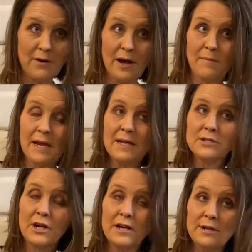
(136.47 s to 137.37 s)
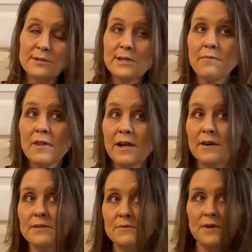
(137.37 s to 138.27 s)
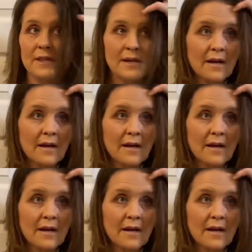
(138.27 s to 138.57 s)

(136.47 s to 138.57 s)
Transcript: I may try to do something else with it.